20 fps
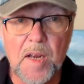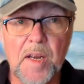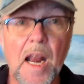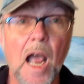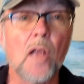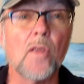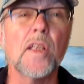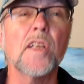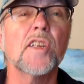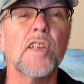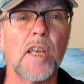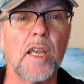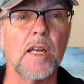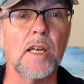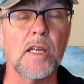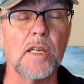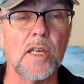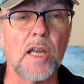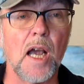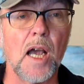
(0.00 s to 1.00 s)
Now let's
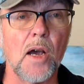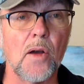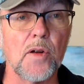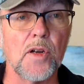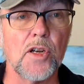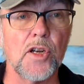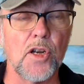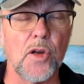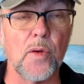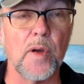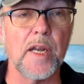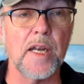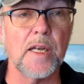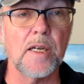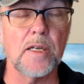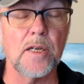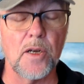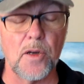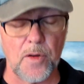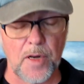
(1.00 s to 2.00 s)
get into how to do it,
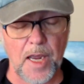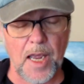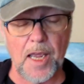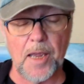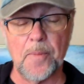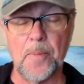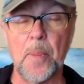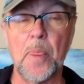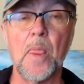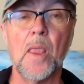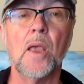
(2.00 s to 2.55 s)
okay?